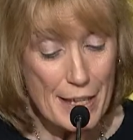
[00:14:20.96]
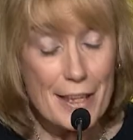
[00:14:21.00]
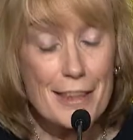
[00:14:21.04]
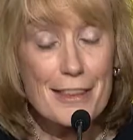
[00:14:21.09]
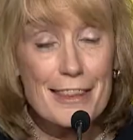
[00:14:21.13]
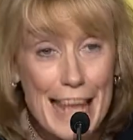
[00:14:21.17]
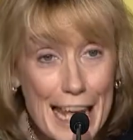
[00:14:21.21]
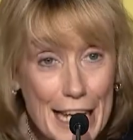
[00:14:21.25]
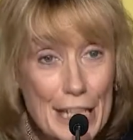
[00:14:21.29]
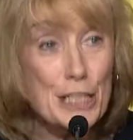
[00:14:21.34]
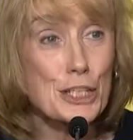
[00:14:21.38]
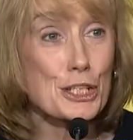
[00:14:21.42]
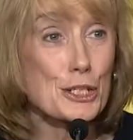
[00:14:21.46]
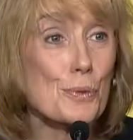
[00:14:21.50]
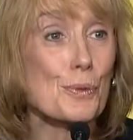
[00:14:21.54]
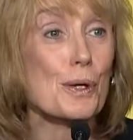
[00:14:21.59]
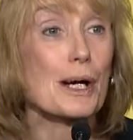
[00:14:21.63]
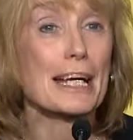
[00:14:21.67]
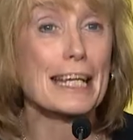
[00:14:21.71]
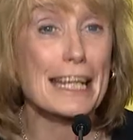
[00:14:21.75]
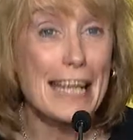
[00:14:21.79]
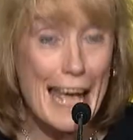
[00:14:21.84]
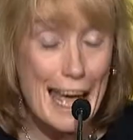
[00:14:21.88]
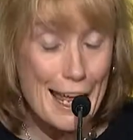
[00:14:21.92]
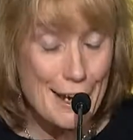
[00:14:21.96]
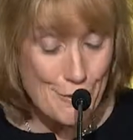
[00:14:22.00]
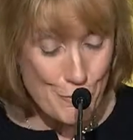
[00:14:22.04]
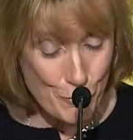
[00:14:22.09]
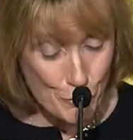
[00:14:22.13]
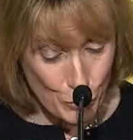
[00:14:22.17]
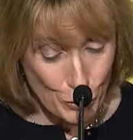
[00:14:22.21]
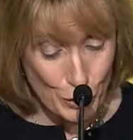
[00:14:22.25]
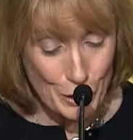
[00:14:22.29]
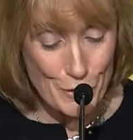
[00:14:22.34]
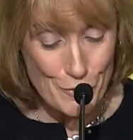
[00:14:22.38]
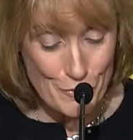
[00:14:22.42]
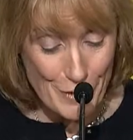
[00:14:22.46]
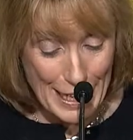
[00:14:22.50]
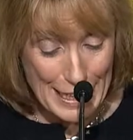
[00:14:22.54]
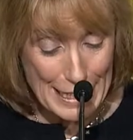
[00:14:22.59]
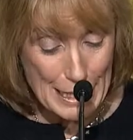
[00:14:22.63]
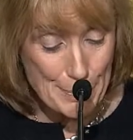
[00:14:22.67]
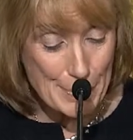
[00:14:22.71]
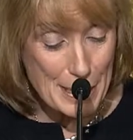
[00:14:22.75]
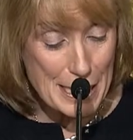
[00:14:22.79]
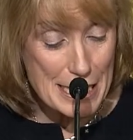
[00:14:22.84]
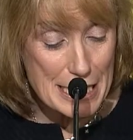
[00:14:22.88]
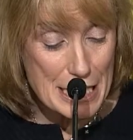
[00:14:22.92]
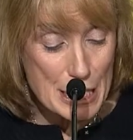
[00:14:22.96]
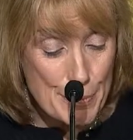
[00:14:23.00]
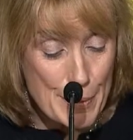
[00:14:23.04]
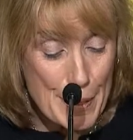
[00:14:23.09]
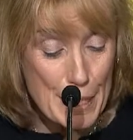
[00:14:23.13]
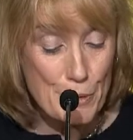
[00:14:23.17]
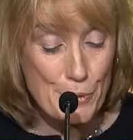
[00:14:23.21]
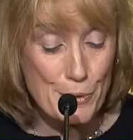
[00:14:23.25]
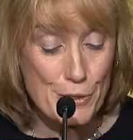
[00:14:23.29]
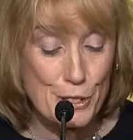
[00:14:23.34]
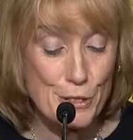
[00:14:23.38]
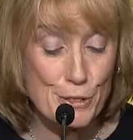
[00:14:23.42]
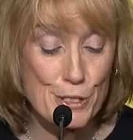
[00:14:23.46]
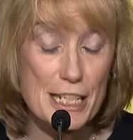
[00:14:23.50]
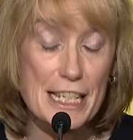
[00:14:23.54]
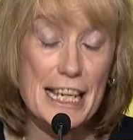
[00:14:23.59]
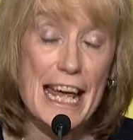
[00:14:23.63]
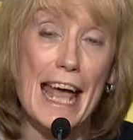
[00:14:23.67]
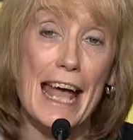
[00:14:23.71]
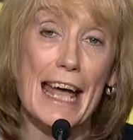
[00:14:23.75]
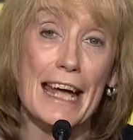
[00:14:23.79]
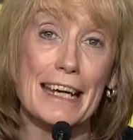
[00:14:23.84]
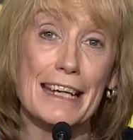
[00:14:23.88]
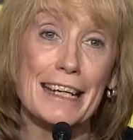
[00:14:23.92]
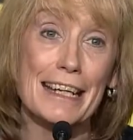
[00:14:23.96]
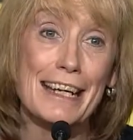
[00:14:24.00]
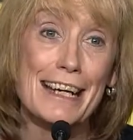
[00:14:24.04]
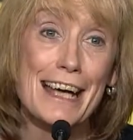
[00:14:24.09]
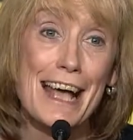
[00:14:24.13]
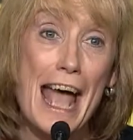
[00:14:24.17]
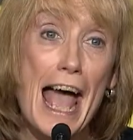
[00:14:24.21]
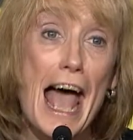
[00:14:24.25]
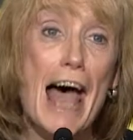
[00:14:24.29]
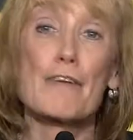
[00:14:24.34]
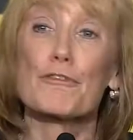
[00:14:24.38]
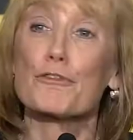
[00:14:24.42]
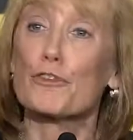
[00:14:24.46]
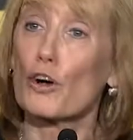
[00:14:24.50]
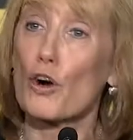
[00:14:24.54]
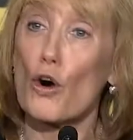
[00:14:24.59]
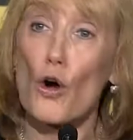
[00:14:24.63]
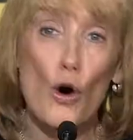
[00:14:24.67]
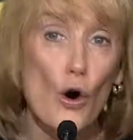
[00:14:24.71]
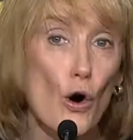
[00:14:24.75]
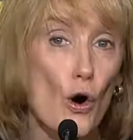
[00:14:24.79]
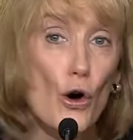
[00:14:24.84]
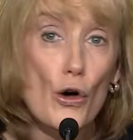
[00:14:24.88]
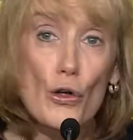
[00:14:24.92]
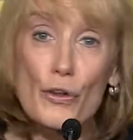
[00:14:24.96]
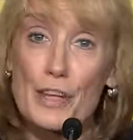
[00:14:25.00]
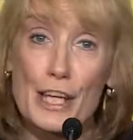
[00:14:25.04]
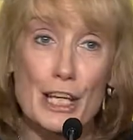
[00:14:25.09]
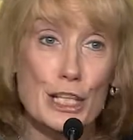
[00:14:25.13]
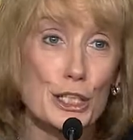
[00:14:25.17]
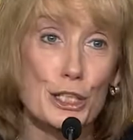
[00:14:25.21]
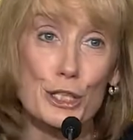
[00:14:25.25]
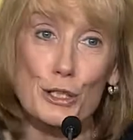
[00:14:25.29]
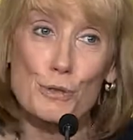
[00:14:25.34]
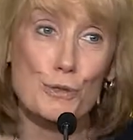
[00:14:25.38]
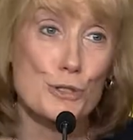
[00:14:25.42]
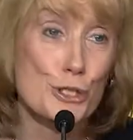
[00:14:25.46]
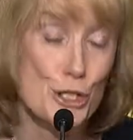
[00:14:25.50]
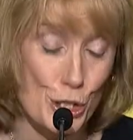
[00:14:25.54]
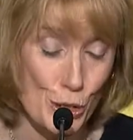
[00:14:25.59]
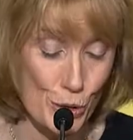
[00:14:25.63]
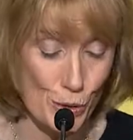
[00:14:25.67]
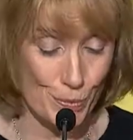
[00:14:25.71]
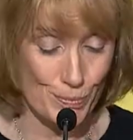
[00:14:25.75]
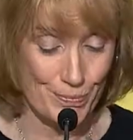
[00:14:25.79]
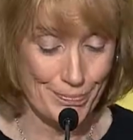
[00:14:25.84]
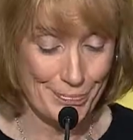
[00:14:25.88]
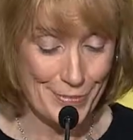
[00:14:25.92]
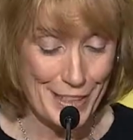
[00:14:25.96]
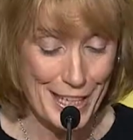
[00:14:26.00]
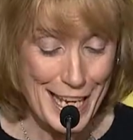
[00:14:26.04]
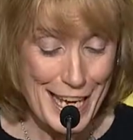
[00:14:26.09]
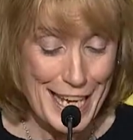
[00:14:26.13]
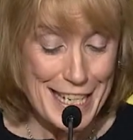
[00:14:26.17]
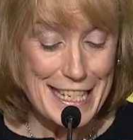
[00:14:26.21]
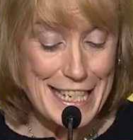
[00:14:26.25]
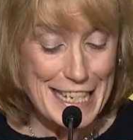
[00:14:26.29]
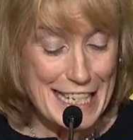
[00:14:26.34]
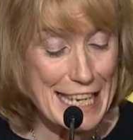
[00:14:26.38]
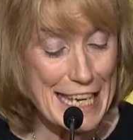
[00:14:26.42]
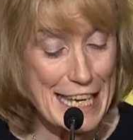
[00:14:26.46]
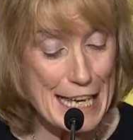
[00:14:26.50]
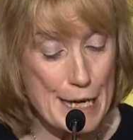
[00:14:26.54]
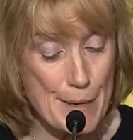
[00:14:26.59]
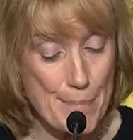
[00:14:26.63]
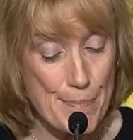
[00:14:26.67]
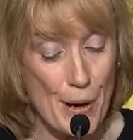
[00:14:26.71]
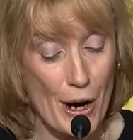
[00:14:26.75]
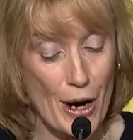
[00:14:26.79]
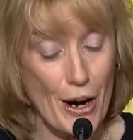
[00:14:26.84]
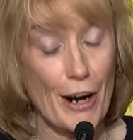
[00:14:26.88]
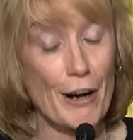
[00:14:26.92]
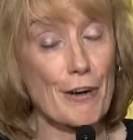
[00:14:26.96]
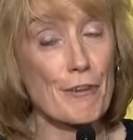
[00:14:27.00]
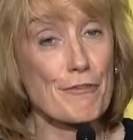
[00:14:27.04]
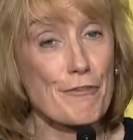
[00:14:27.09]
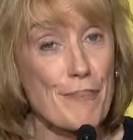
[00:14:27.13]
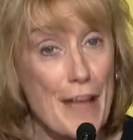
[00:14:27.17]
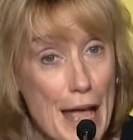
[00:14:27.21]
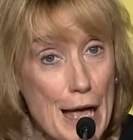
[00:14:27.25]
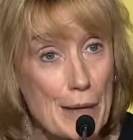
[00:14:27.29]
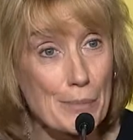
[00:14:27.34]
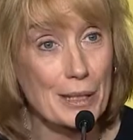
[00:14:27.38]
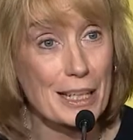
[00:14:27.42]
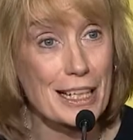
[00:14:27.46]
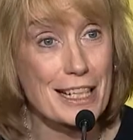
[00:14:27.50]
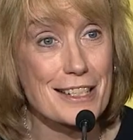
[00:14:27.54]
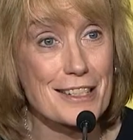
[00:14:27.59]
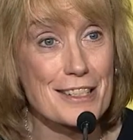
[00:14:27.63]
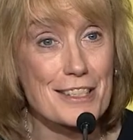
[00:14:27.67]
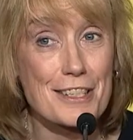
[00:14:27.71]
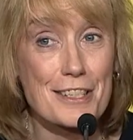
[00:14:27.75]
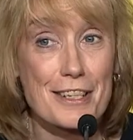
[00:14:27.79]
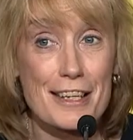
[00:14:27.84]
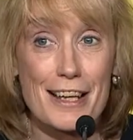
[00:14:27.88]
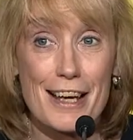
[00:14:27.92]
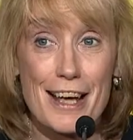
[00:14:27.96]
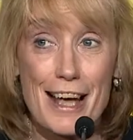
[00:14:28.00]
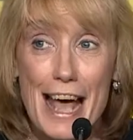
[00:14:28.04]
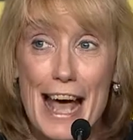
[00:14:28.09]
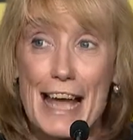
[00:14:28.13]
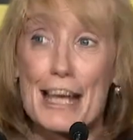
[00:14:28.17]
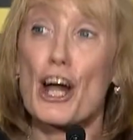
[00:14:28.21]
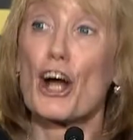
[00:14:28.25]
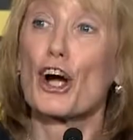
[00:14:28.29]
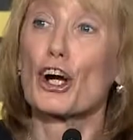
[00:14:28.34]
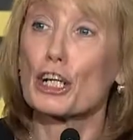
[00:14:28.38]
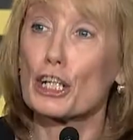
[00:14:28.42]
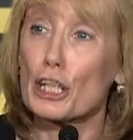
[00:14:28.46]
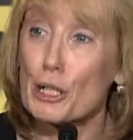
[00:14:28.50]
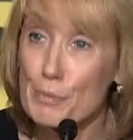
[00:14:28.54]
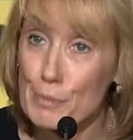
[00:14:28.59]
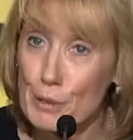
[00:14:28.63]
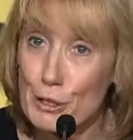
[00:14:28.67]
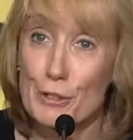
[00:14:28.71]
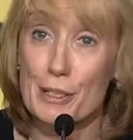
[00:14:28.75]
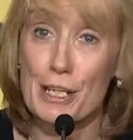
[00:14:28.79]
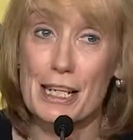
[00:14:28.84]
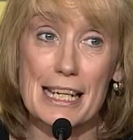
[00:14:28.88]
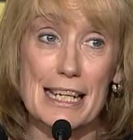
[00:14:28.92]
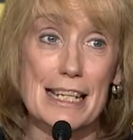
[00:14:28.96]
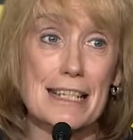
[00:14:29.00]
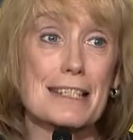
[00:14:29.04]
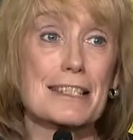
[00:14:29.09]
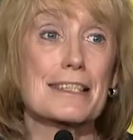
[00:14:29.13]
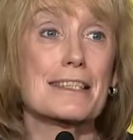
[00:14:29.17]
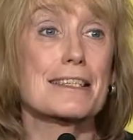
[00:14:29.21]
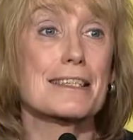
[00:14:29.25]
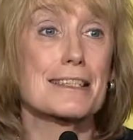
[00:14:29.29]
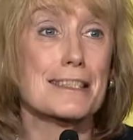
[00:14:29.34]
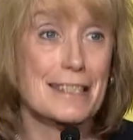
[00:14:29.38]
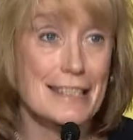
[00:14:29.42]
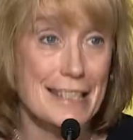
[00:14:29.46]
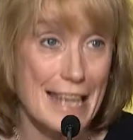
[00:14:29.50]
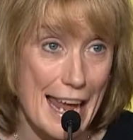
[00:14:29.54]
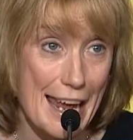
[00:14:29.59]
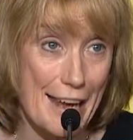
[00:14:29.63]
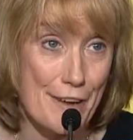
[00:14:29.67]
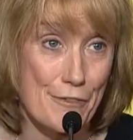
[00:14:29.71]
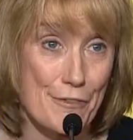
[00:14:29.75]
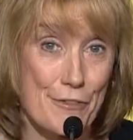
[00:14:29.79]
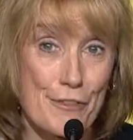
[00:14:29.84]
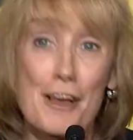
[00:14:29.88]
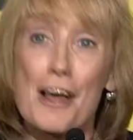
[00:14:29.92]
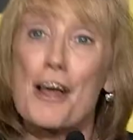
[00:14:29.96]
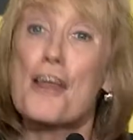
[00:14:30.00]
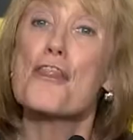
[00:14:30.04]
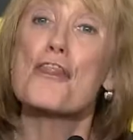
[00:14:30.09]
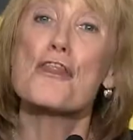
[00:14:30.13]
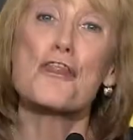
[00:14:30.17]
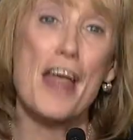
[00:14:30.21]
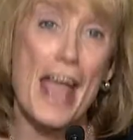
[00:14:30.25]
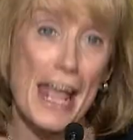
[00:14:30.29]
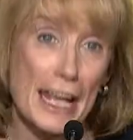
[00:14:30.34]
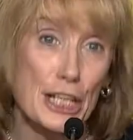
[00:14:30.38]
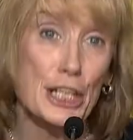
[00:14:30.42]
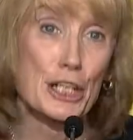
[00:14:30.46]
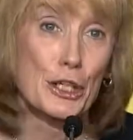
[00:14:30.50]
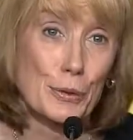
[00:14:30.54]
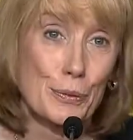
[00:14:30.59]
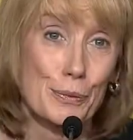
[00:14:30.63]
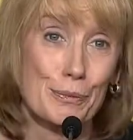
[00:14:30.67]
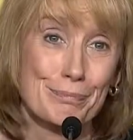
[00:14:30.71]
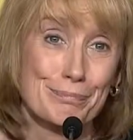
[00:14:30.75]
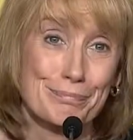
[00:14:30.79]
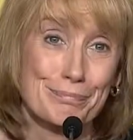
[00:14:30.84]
Thank you again for inviting me to speak with you today and for all that you do to keep our families and our communities safe. Thank you.